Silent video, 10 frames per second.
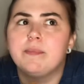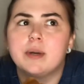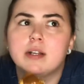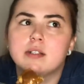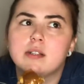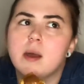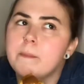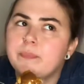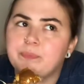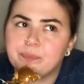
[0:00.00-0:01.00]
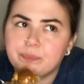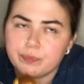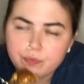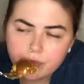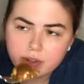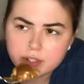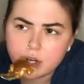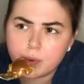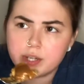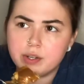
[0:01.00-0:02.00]
because I
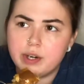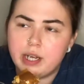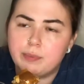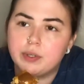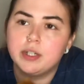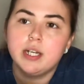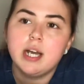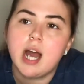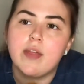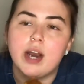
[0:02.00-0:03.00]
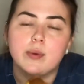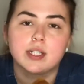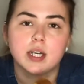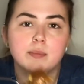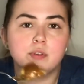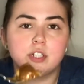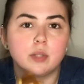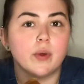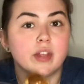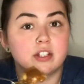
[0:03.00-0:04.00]
started working there in April, and then I was gonna move to the
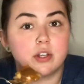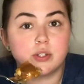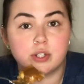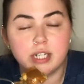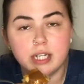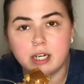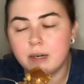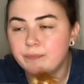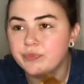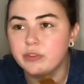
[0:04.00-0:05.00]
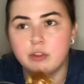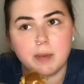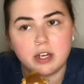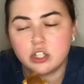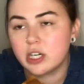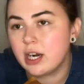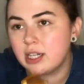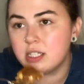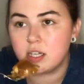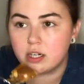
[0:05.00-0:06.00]
one that's closer here. The manager and I
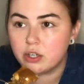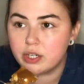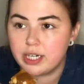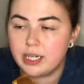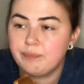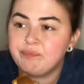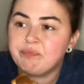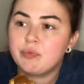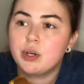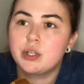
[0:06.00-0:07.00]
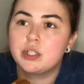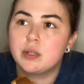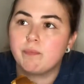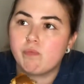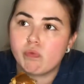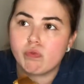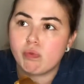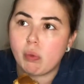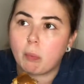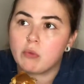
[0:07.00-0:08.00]
did not agree, so,
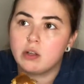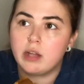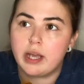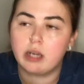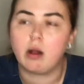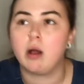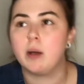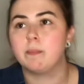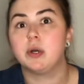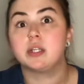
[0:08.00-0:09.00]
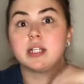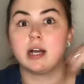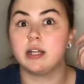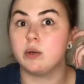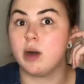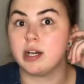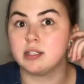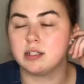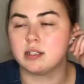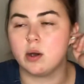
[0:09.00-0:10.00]
like personality wise,
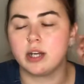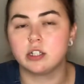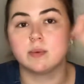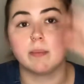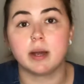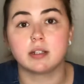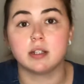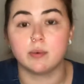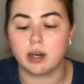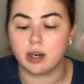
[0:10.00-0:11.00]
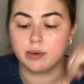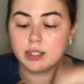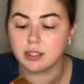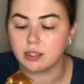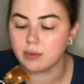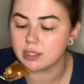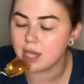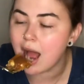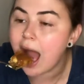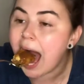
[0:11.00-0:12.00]
so I just went back to the one I originally worked at.